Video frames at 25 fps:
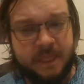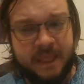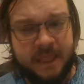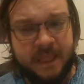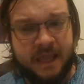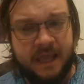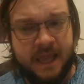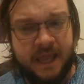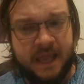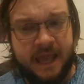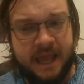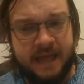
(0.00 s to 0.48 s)

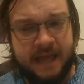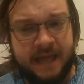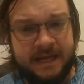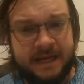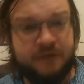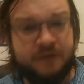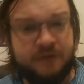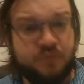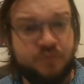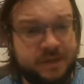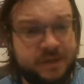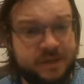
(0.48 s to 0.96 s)
and I
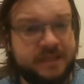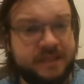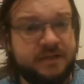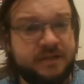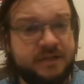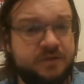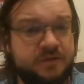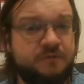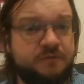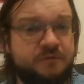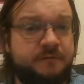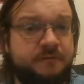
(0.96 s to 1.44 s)
really
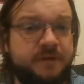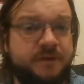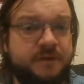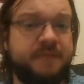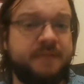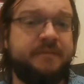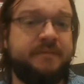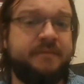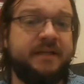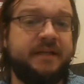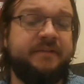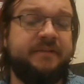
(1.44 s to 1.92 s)
do fully
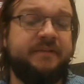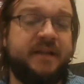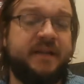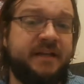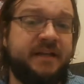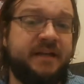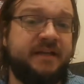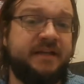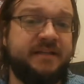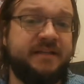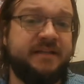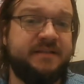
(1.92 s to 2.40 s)
believe that it
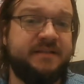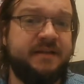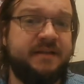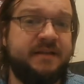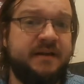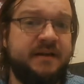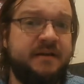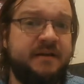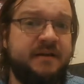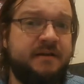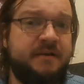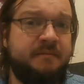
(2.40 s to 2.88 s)
is
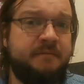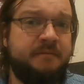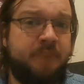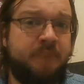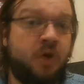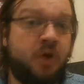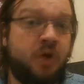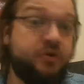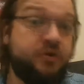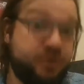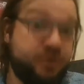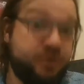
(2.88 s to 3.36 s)

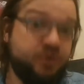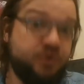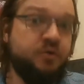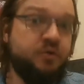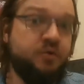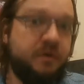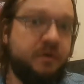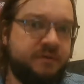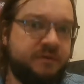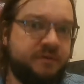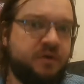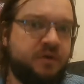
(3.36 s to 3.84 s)
part 2
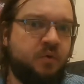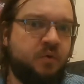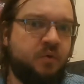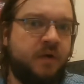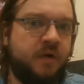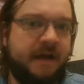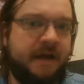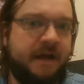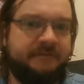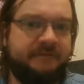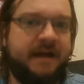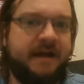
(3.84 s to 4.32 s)
of the core.
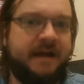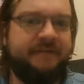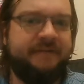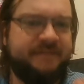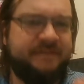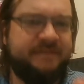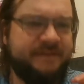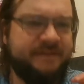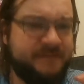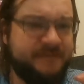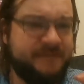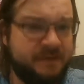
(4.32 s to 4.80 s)

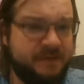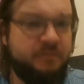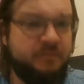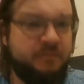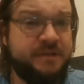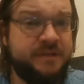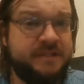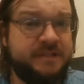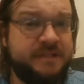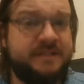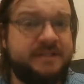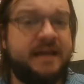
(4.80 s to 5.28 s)
If someone was
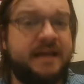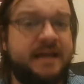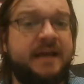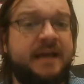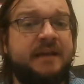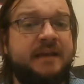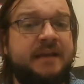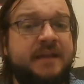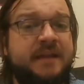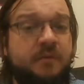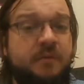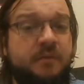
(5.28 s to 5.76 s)
to say
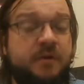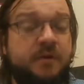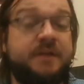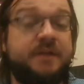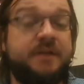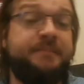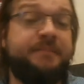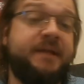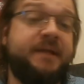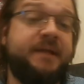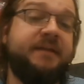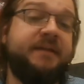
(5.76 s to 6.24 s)
they wanted to
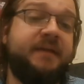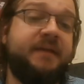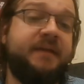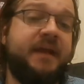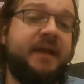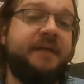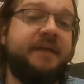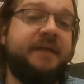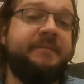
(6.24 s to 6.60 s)
play the game,